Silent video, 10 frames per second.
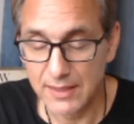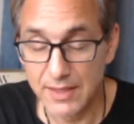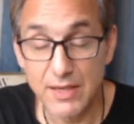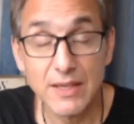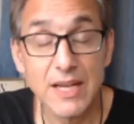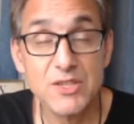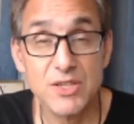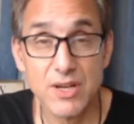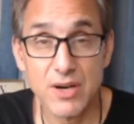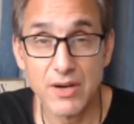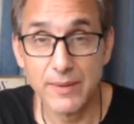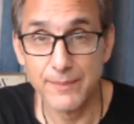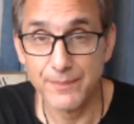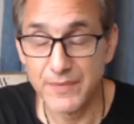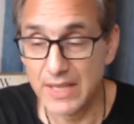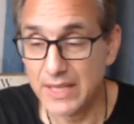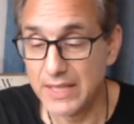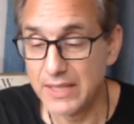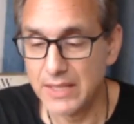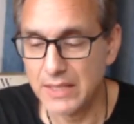They're legendary, and
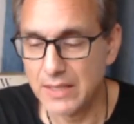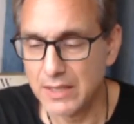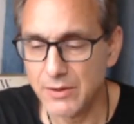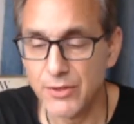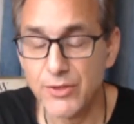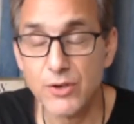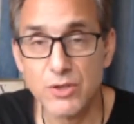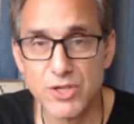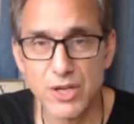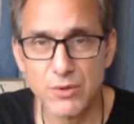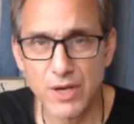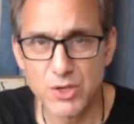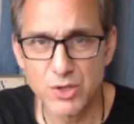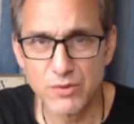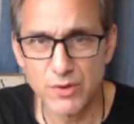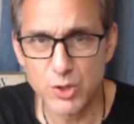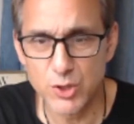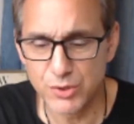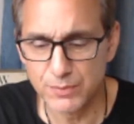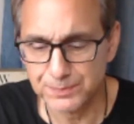in the third generation
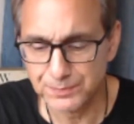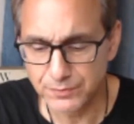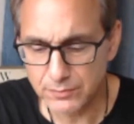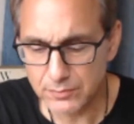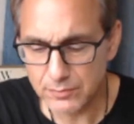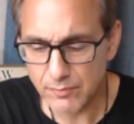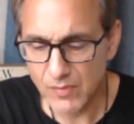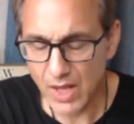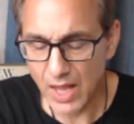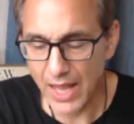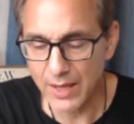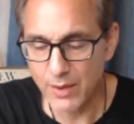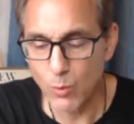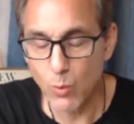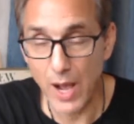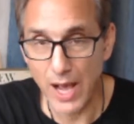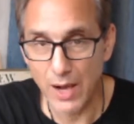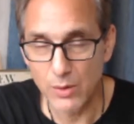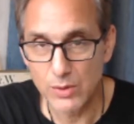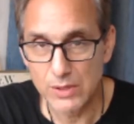version, and
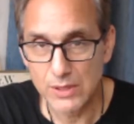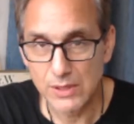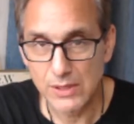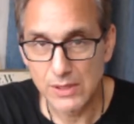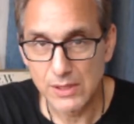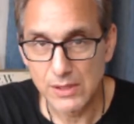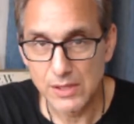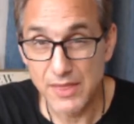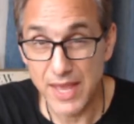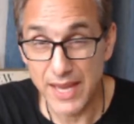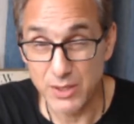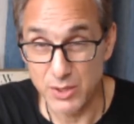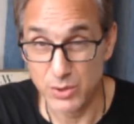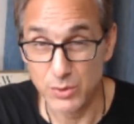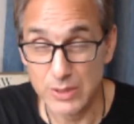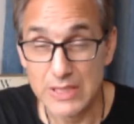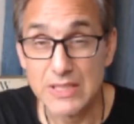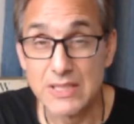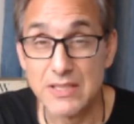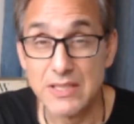wow, they do
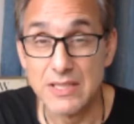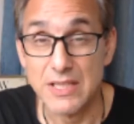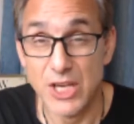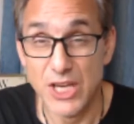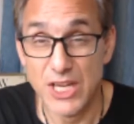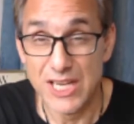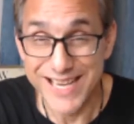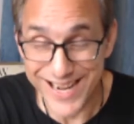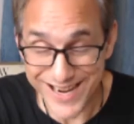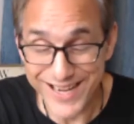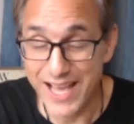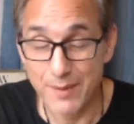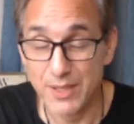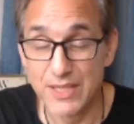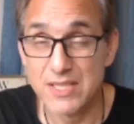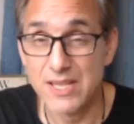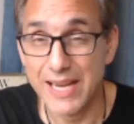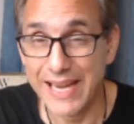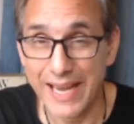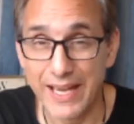dynamics
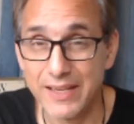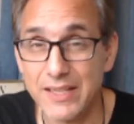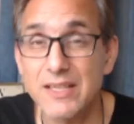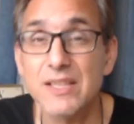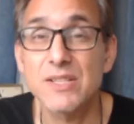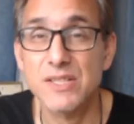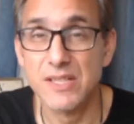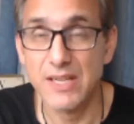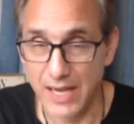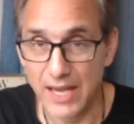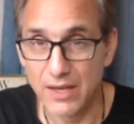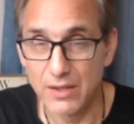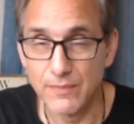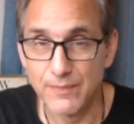and scale.